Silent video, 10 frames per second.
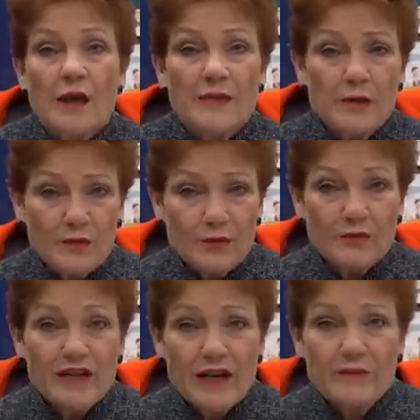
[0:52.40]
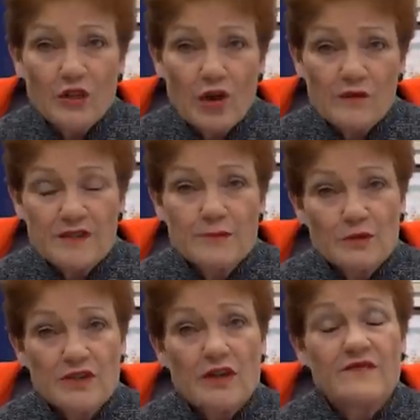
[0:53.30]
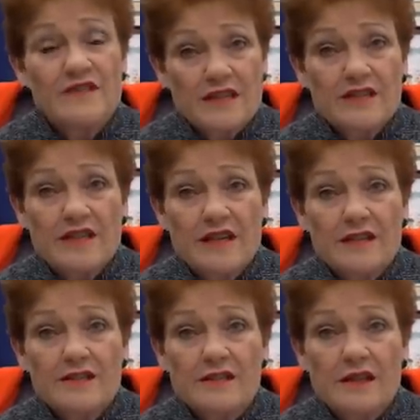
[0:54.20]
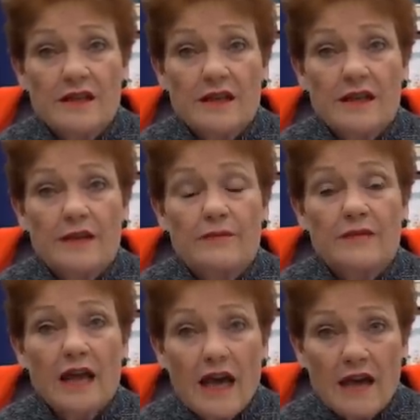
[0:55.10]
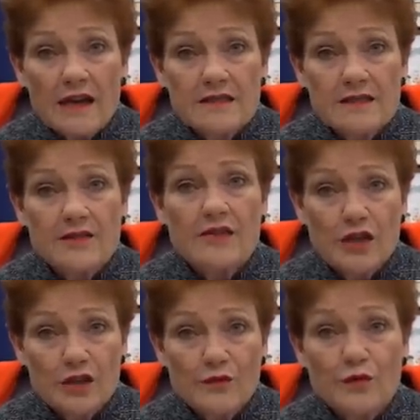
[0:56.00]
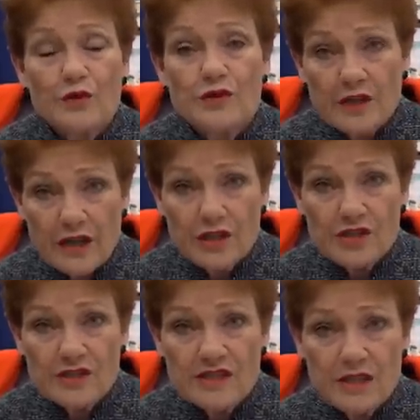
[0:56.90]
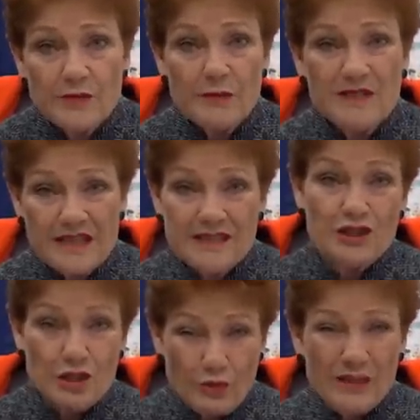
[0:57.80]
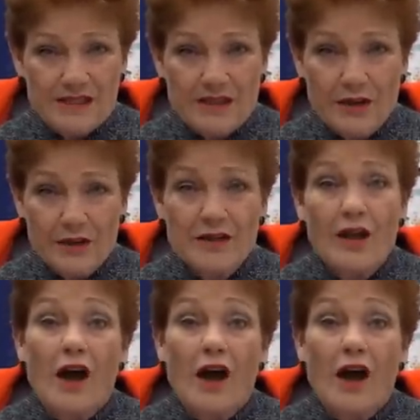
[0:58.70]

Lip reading: People have been ringing up the office because I've sent out cards to thank you for your donations. Now people are saying, did she really sign it?